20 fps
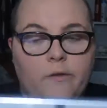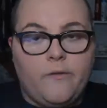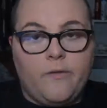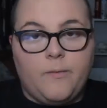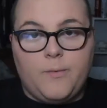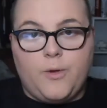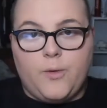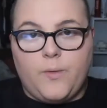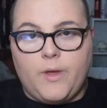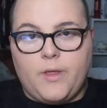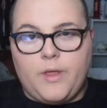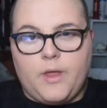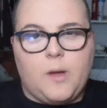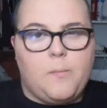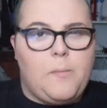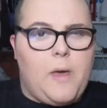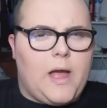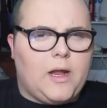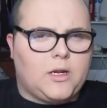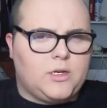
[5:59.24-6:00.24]
if I'm doing like a
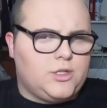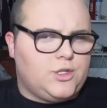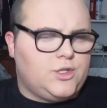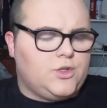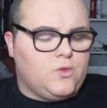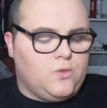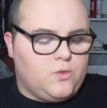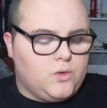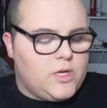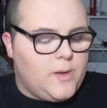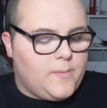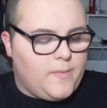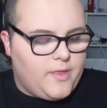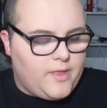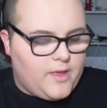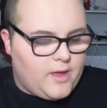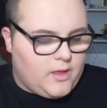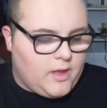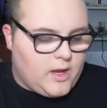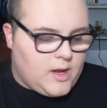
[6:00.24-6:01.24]
back to school type of
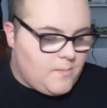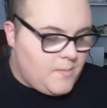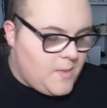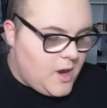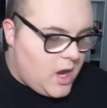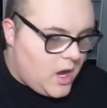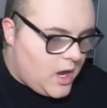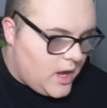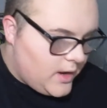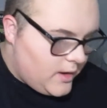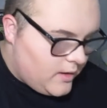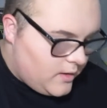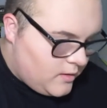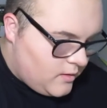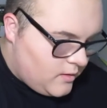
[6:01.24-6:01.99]
thing, I'm not.